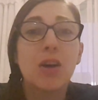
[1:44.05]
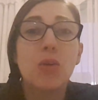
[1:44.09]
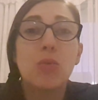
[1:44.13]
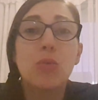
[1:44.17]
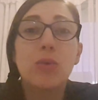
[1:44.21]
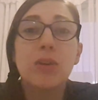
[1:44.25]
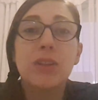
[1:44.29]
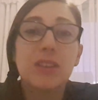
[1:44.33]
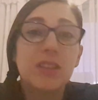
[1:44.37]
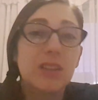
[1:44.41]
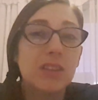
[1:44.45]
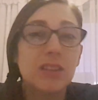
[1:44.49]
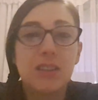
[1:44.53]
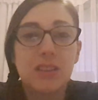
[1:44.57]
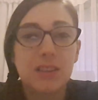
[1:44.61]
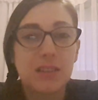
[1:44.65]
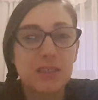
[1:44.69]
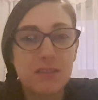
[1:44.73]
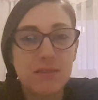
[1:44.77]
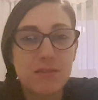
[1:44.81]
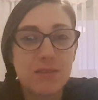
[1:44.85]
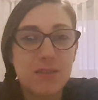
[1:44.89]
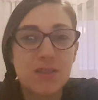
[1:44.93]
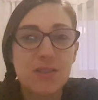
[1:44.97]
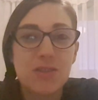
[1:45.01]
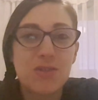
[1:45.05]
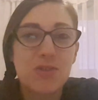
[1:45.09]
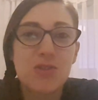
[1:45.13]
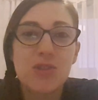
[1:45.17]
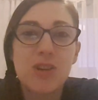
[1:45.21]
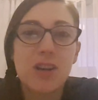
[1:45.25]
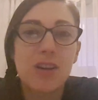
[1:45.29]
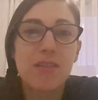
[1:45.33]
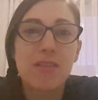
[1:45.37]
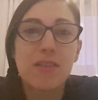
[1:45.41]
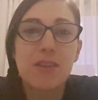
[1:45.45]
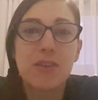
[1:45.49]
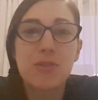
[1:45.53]
We didn't
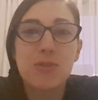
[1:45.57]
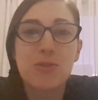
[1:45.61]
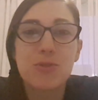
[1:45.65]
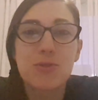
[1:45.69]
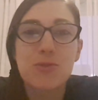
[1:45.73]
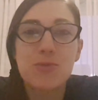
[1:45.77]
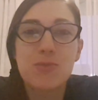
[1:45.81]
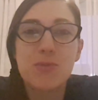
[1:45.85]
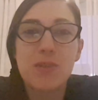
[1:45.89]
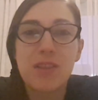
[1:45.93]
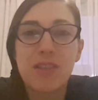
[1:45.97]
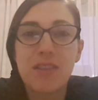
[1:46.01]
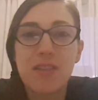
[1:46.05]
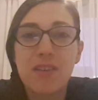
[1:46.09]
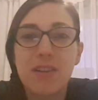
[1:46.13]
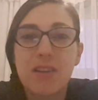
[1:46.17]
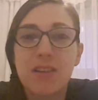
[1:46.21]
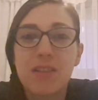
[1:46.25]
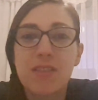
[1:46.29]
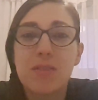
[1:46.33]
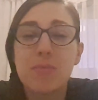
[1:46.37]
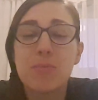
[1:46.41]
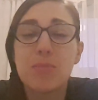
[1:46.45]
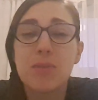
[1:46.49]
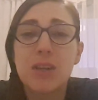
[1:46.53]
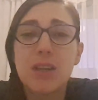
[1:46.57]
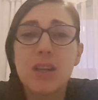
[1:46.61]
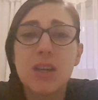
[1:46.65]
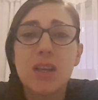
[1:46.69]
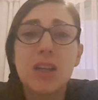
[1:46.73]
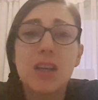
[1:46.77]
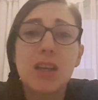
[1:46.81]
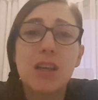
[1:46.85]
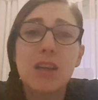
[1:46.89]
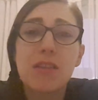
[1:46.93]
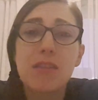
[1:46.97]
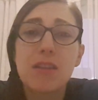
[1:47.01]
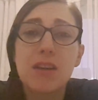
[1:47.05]
share the news with her at the beginning.